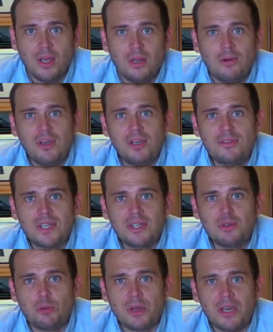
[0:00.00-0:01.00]
Well, you've done
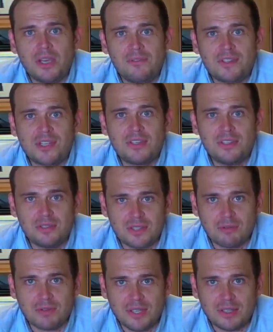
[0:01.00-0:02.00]
your bit. You've said that you
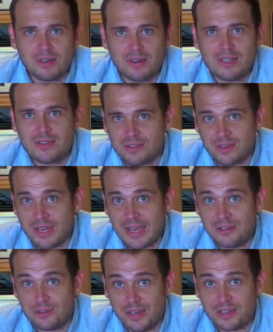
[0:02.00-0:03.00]
don't need a license on that
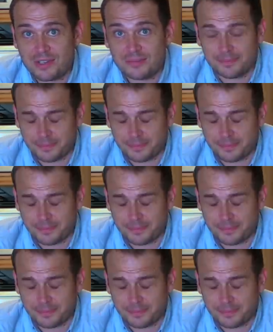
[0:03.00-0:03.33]
address.